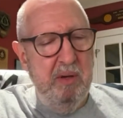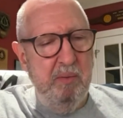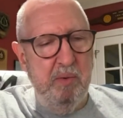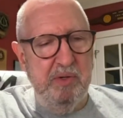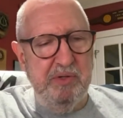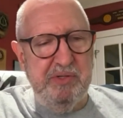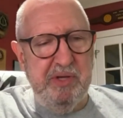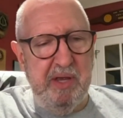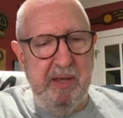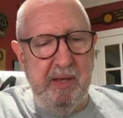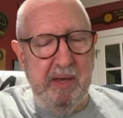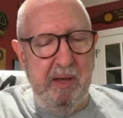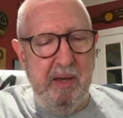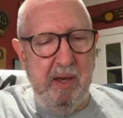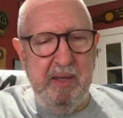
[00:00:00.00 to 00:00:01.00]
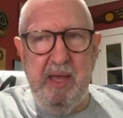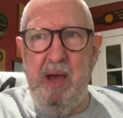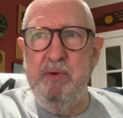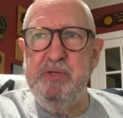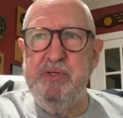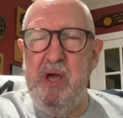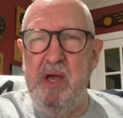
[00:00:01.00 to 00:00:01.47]
was a
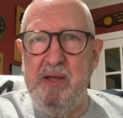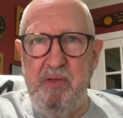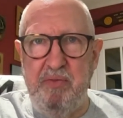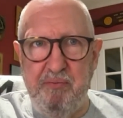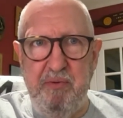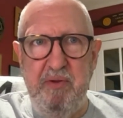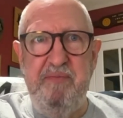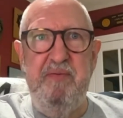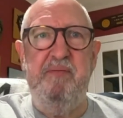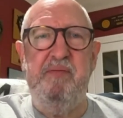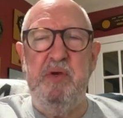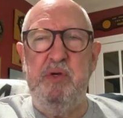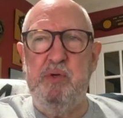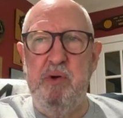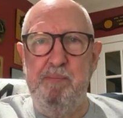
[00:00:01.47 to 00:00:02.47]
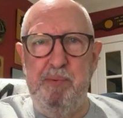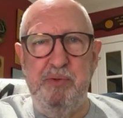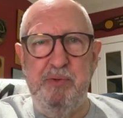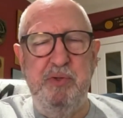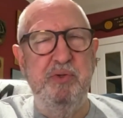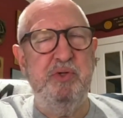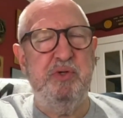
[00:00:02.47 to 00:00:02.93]
Kawasaki 350 triple
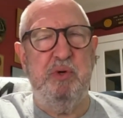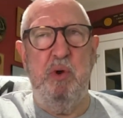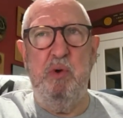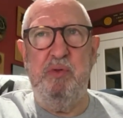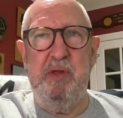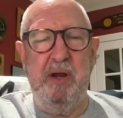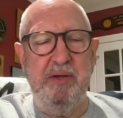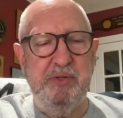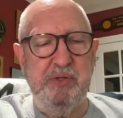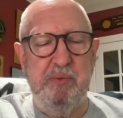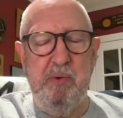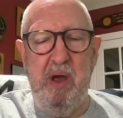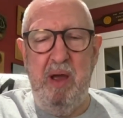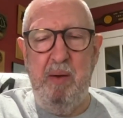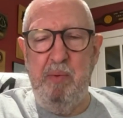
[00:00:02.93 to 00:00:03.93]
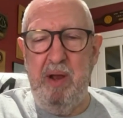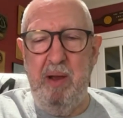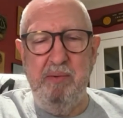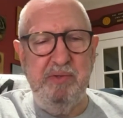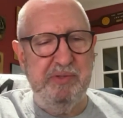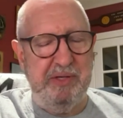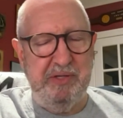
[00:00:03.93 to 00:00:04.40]
two-stroke that I used to ride when I
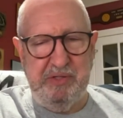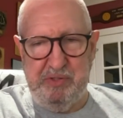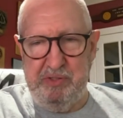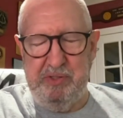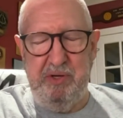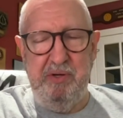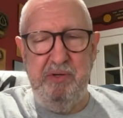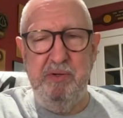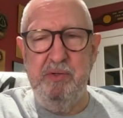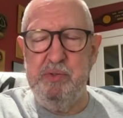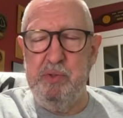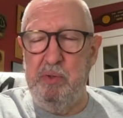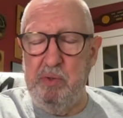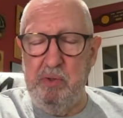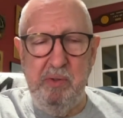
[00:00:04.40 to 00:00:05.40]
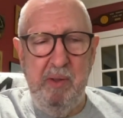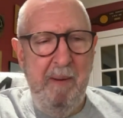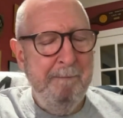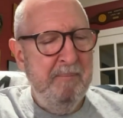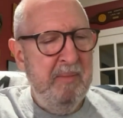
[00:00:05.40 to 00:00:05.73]
was like 16 years old.